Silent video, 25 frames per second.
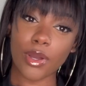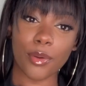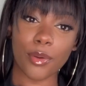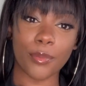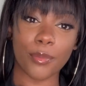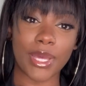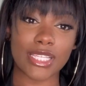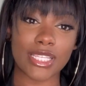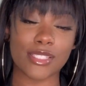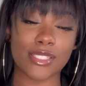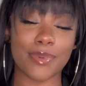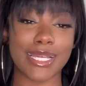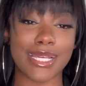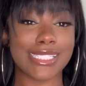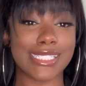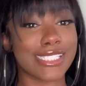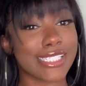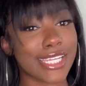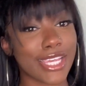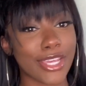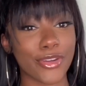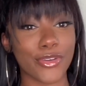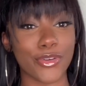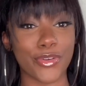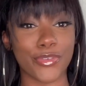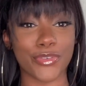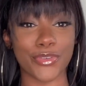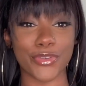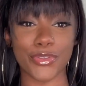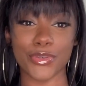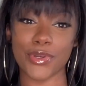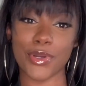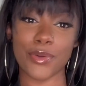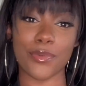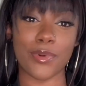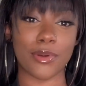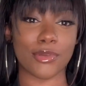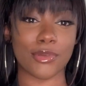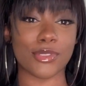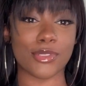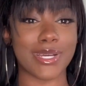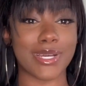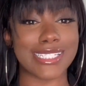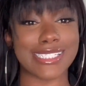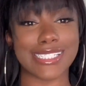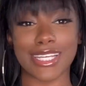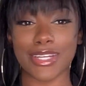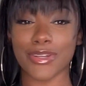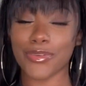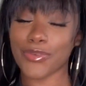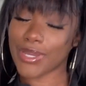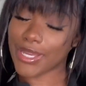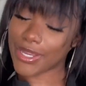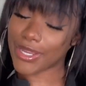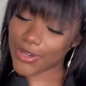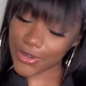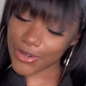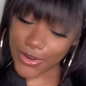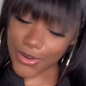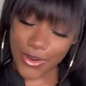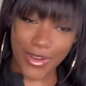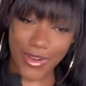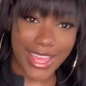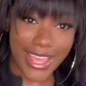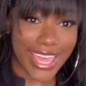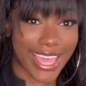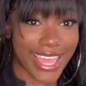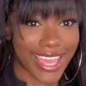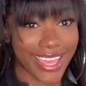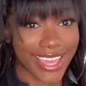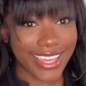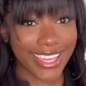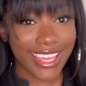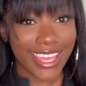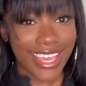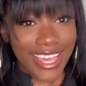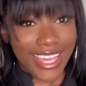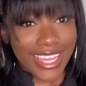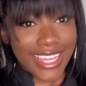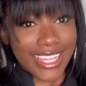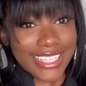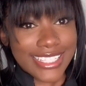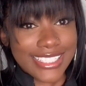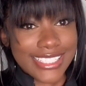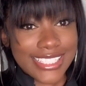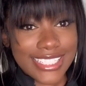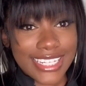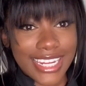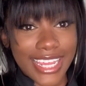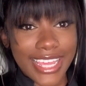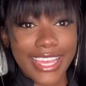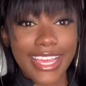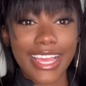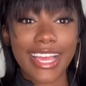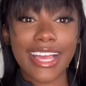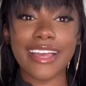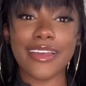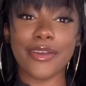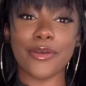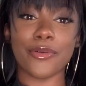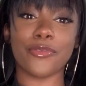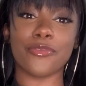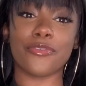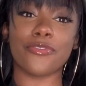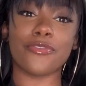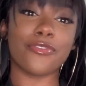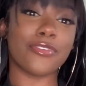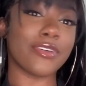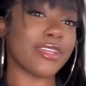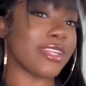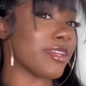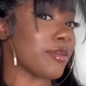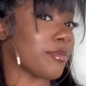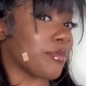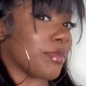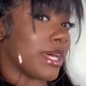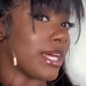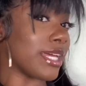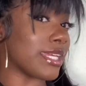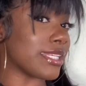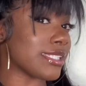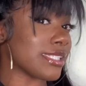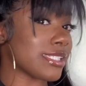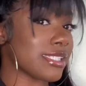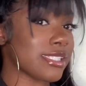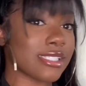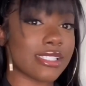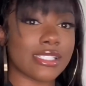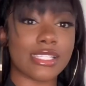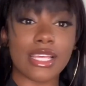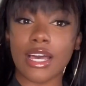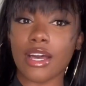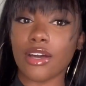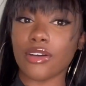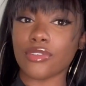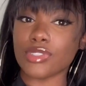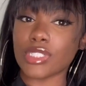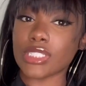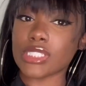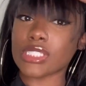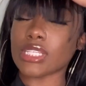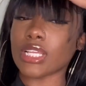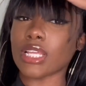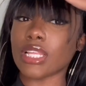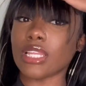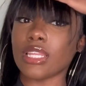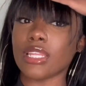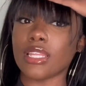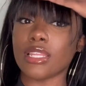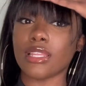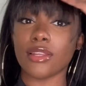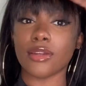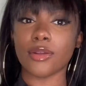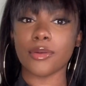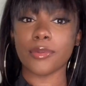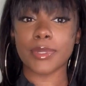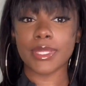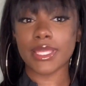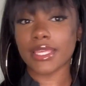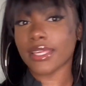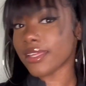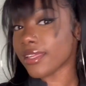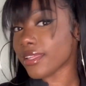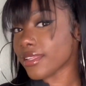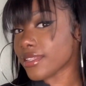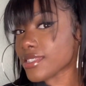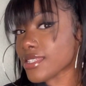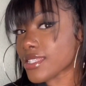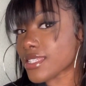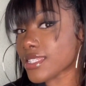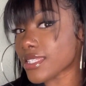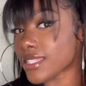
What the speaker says: back to my channel. If you're new here, welcome to my channel. Hey girl, hey. Today I am feeling myself just a little bit.